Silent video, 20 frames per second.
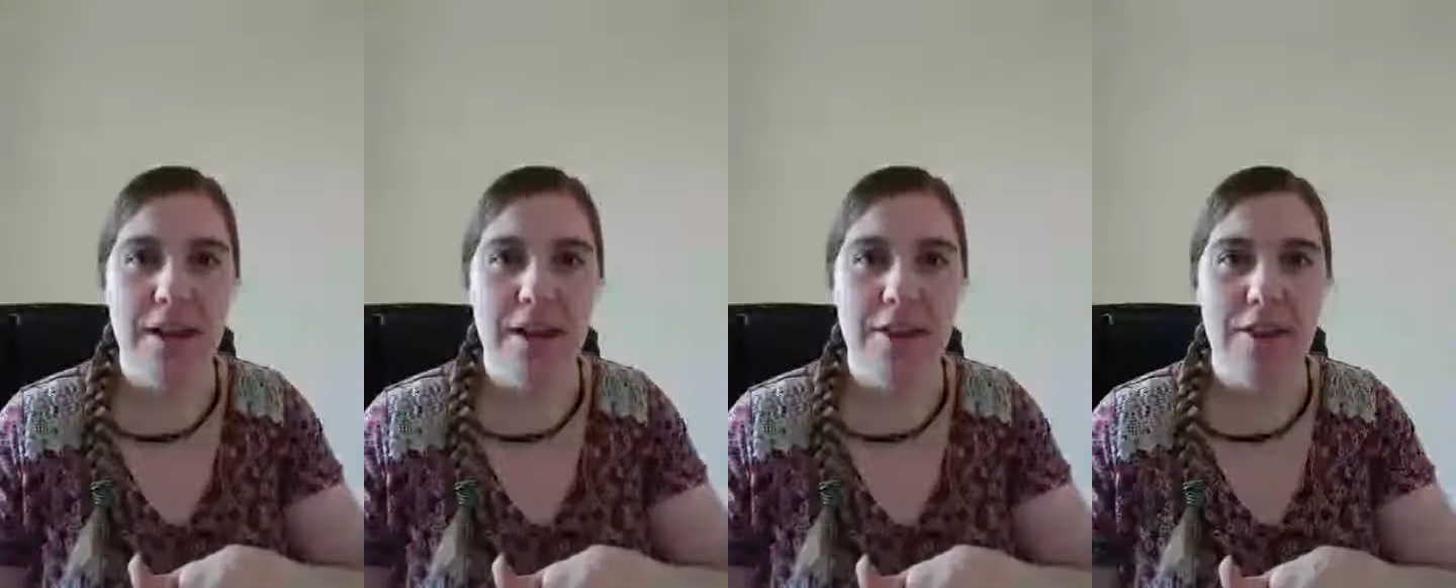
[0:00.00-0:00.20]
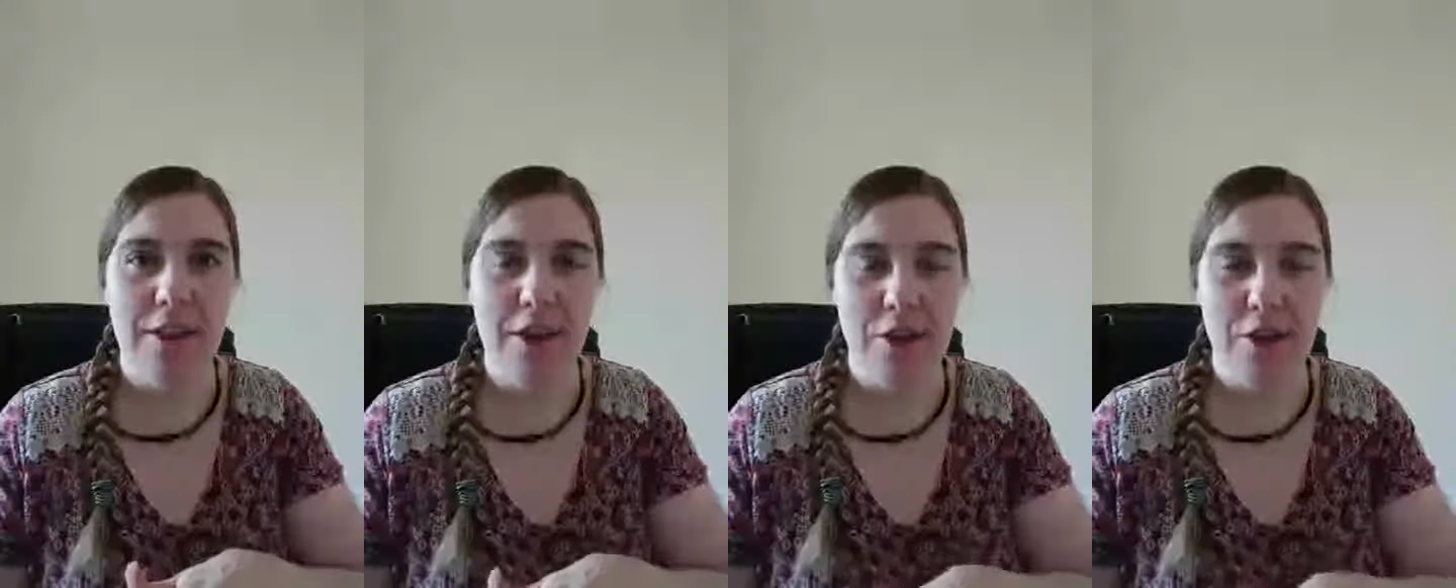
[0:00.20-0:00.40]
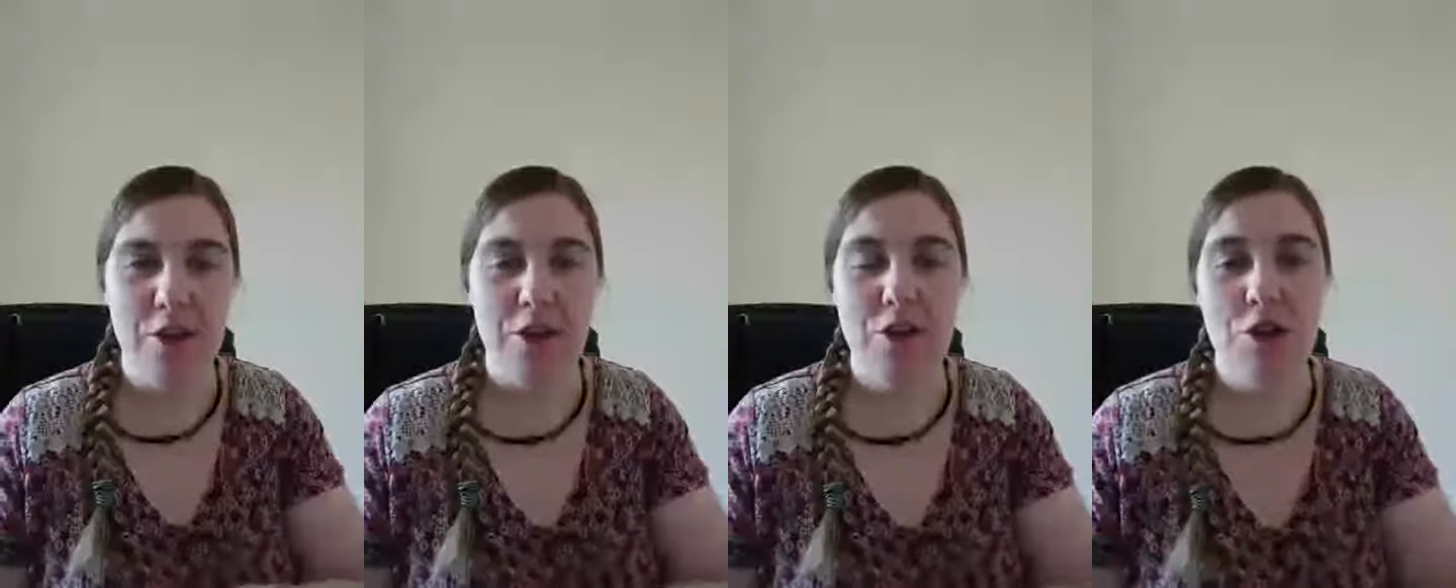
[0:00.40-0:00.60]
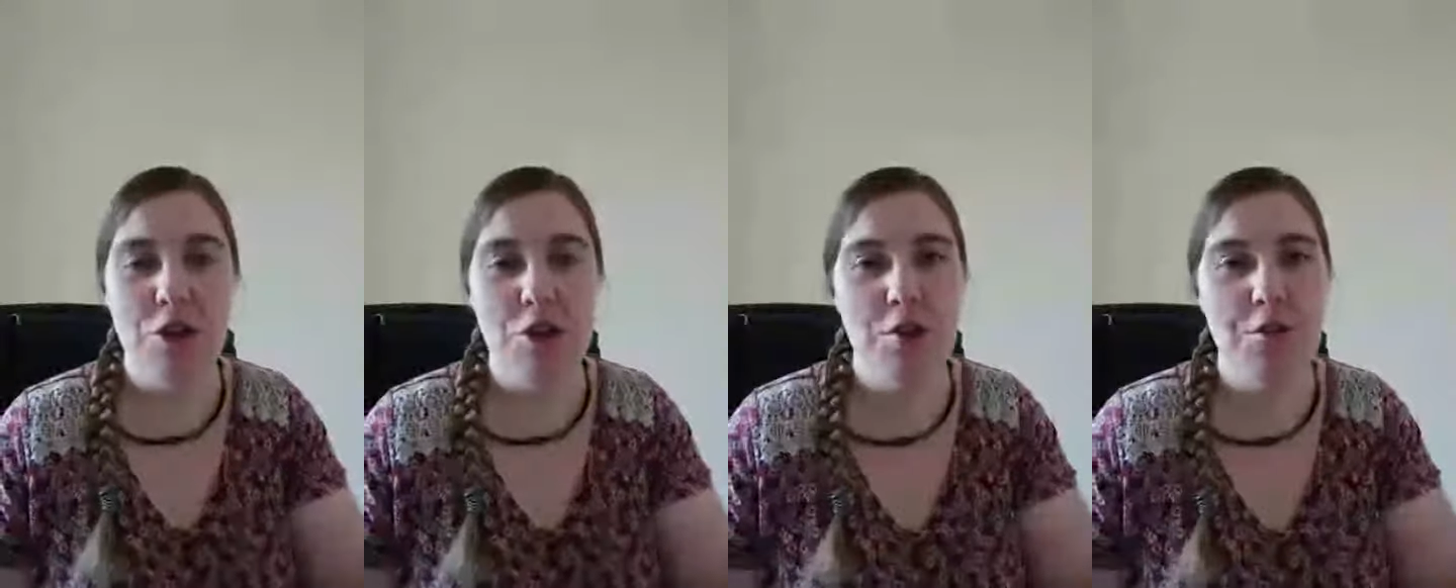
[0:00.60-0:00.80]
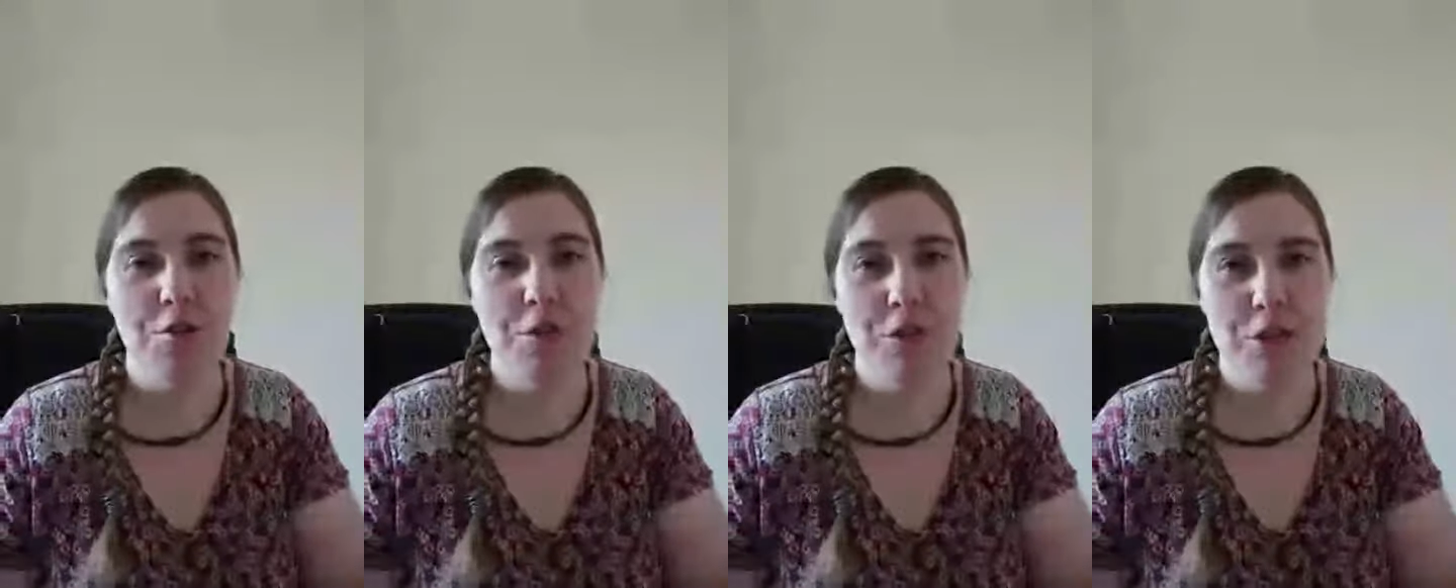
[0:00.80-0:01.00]
the good
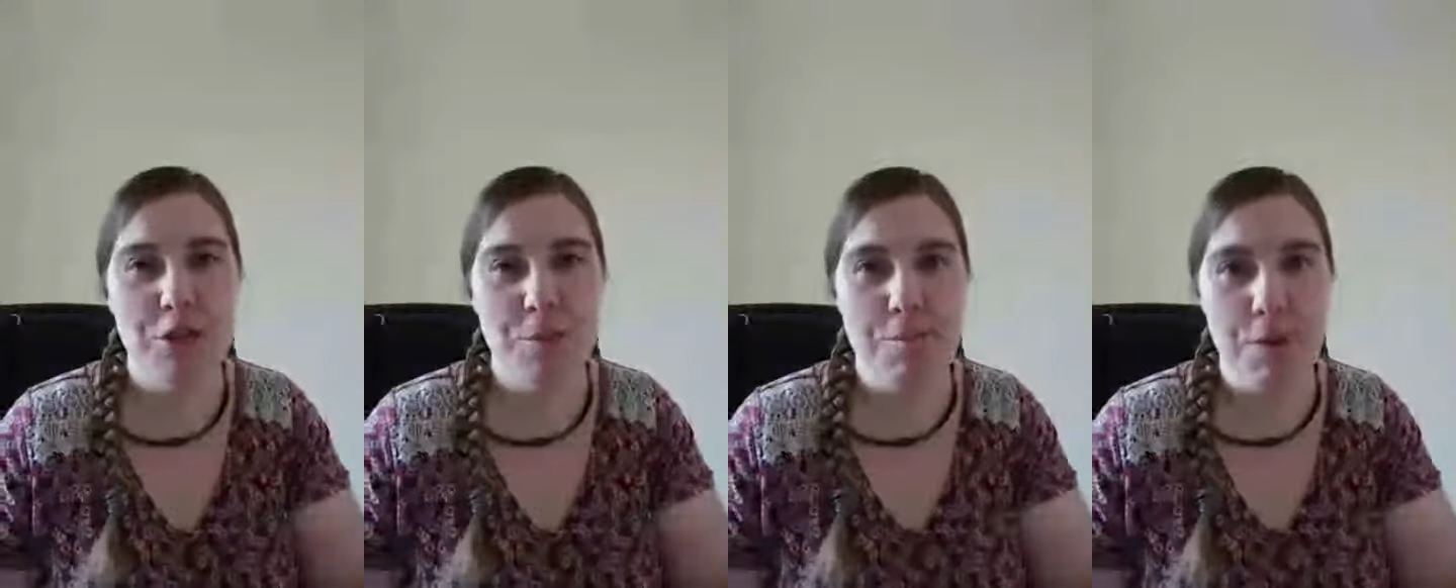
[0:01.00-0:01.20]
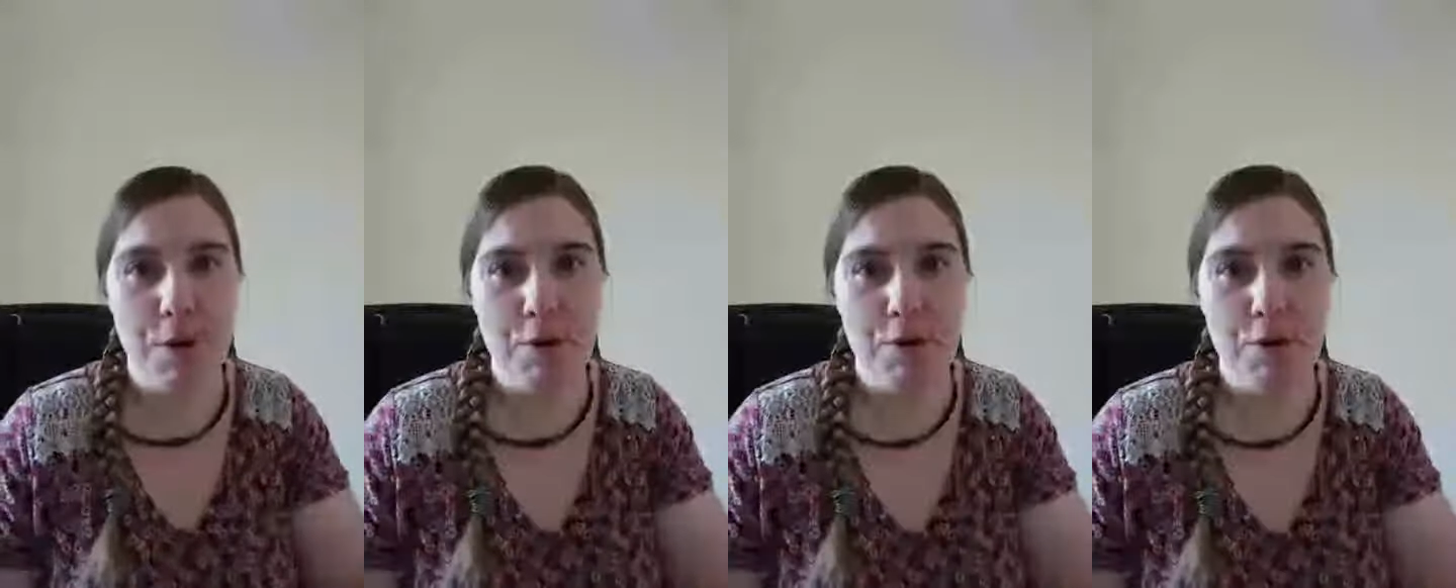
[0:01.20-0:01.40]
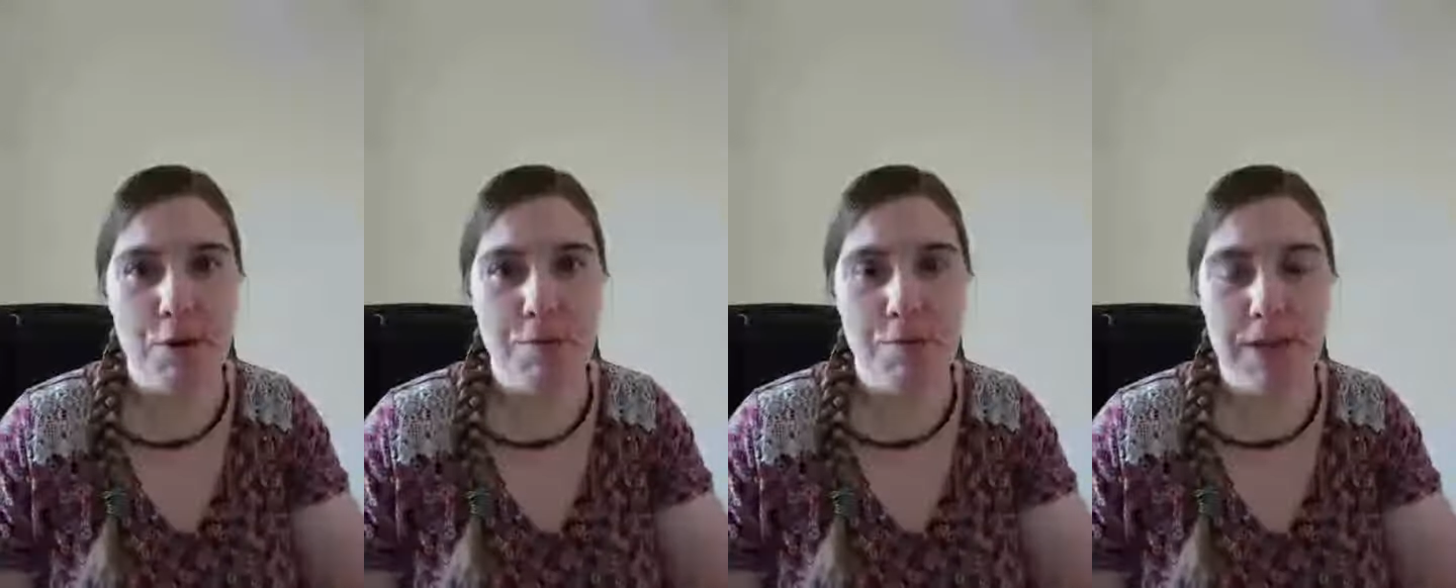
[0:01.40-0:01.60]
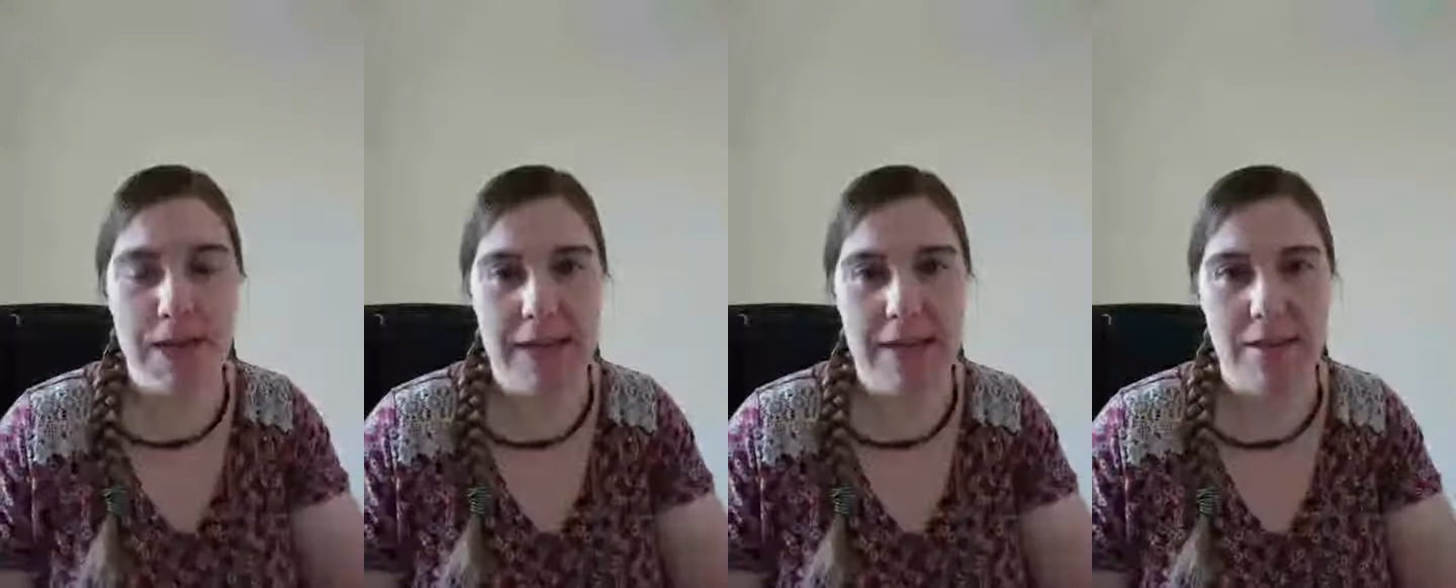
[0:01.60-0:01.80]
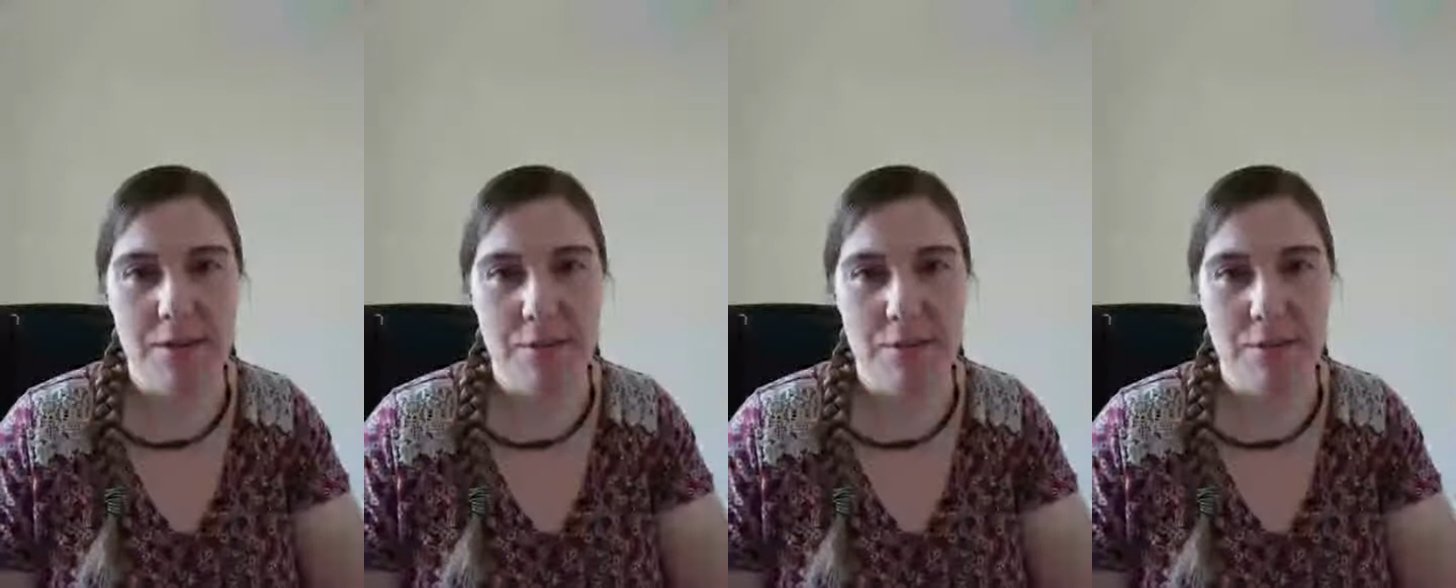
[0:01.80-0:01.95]
stuff that's supposed to be in the